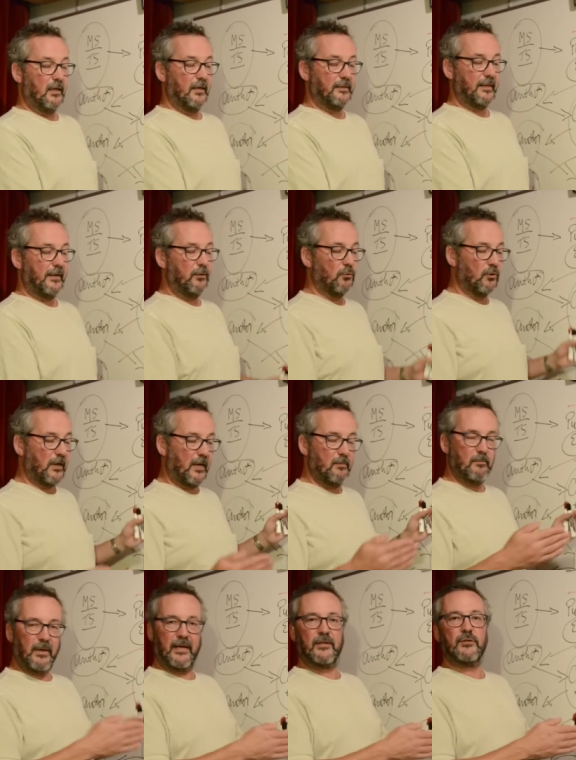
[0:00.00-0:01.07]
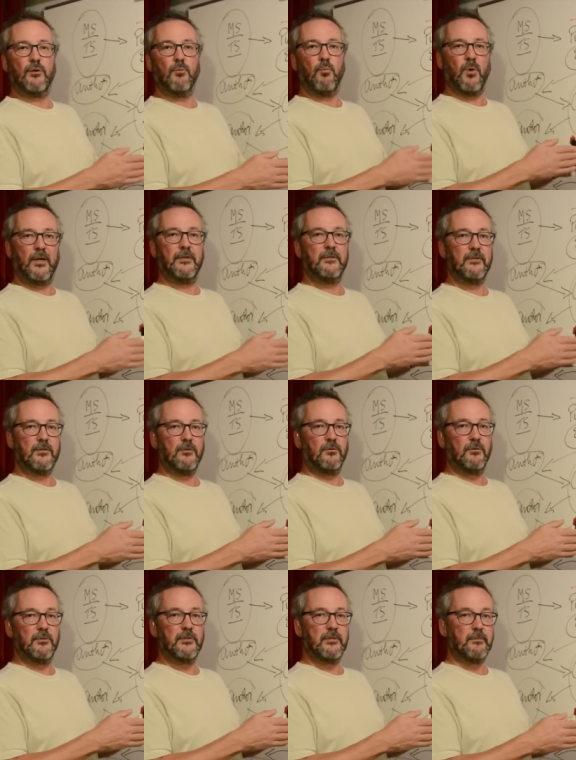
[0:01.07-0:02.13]
And they all came back to one
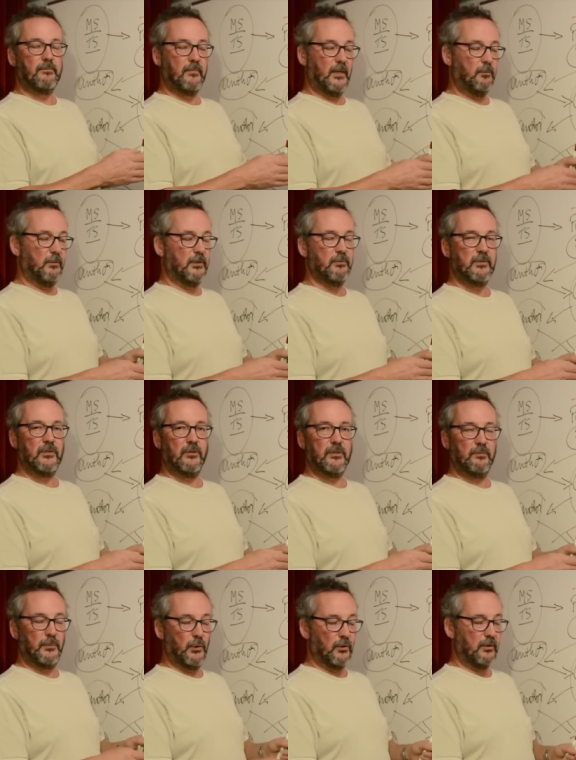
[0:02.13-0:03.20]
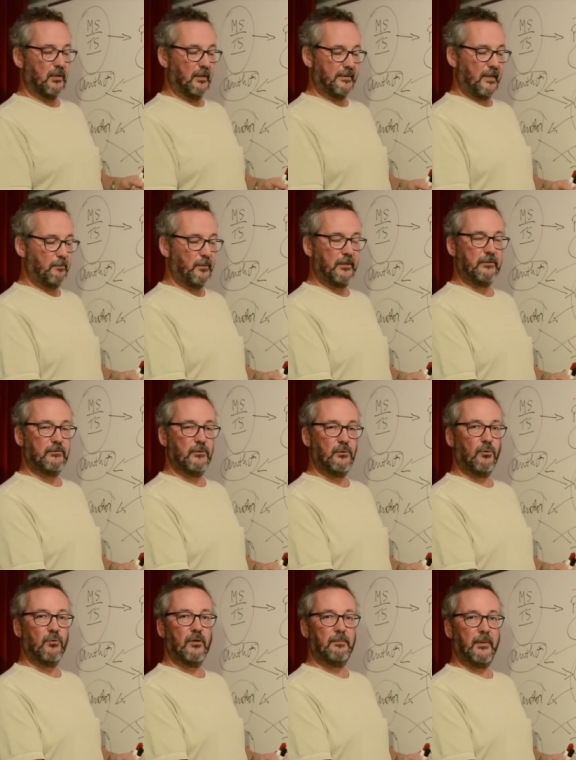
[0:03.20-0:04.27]
source, which was not a book. I then went
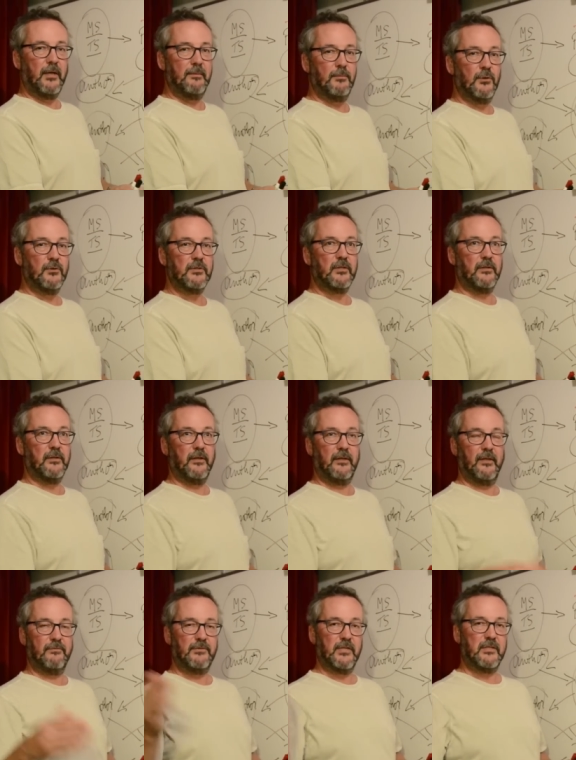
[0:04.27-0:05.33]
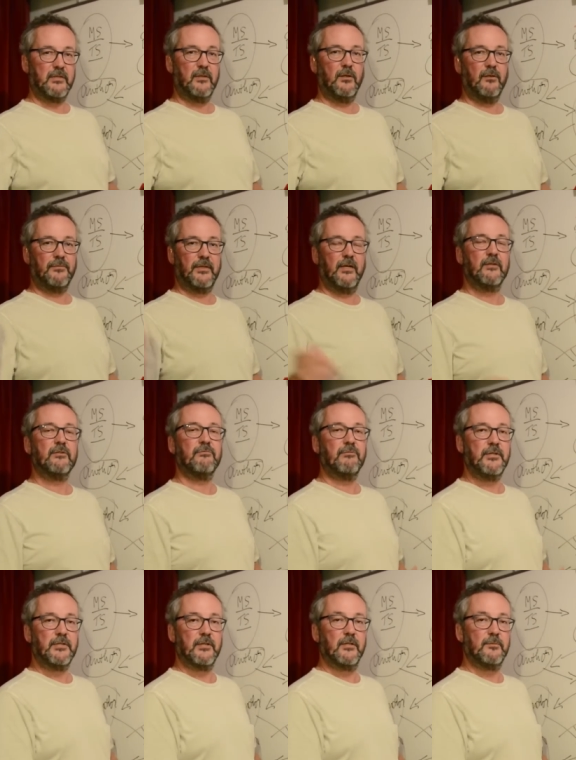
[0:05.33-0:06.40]
through all of my books, and I have six and a half thousand
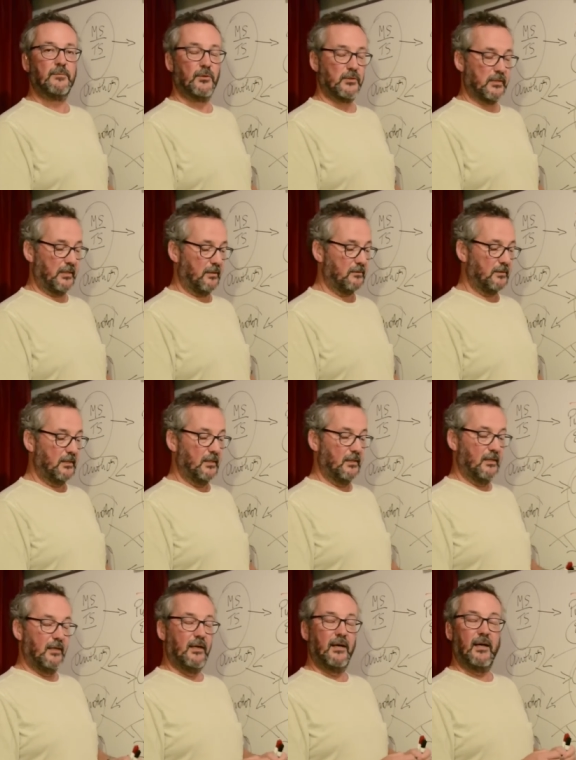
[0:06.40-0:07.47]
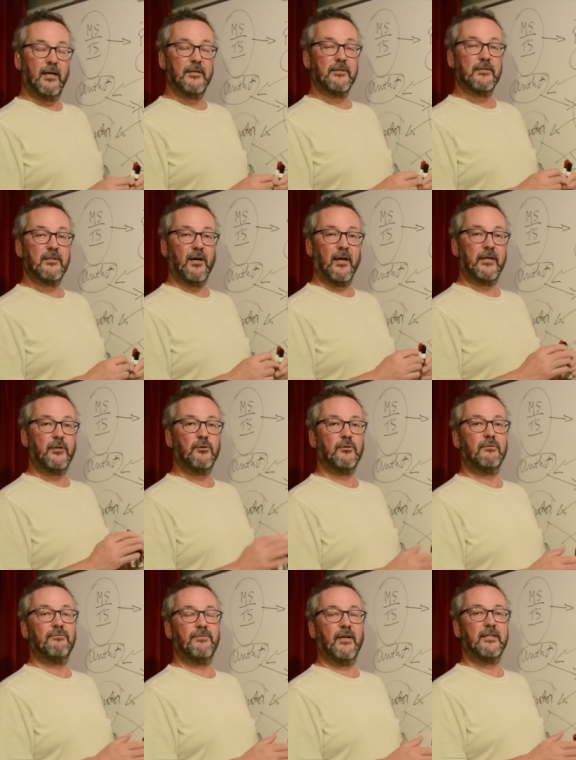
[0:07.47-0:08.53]
research books now, and I
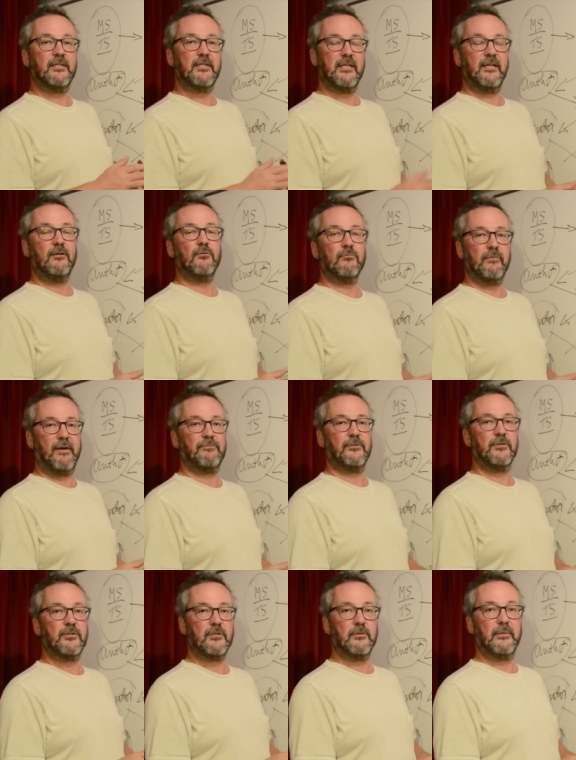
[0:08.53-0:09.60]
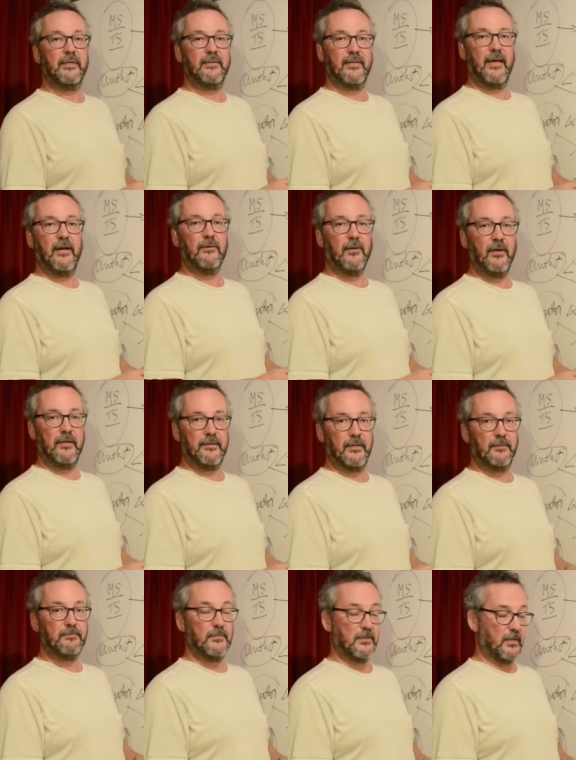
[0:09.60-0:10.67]
couldn't find a single reference to it there
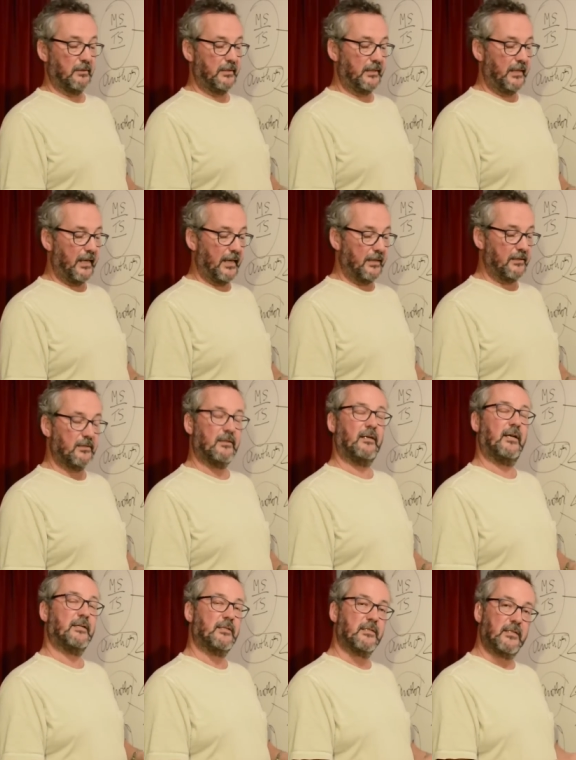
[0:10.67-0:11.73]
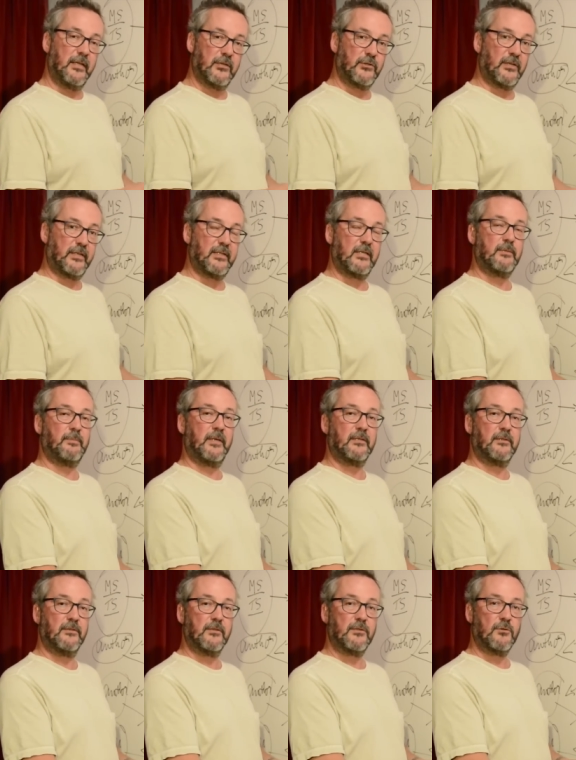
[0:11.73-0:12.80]
either. So in the end, I had to ditch that
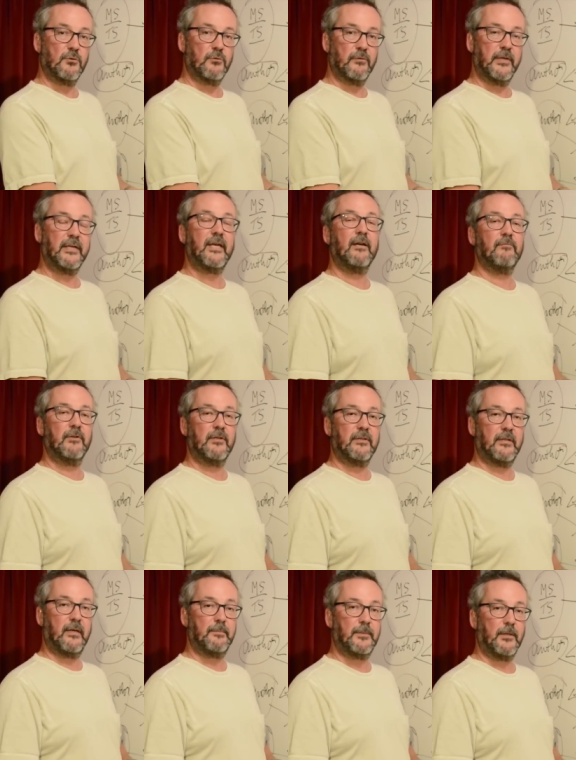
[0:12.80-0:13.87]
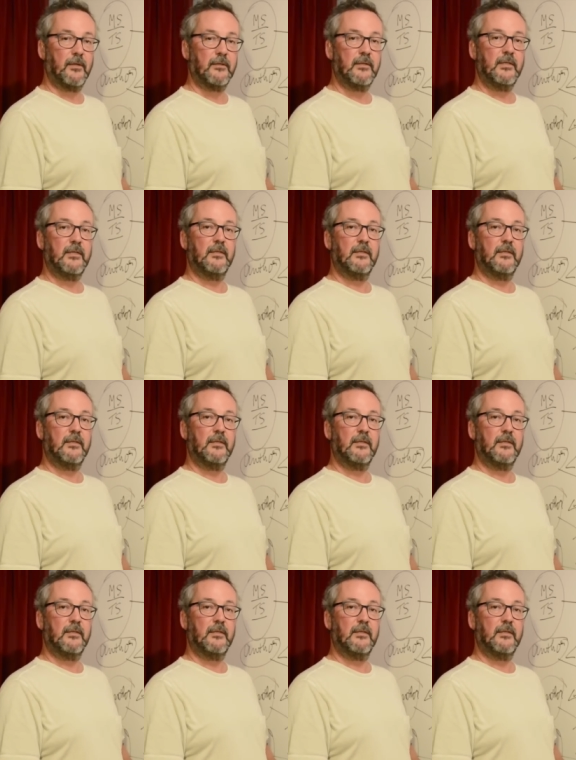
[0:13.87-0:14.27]
aspect of the story, get rid of that part,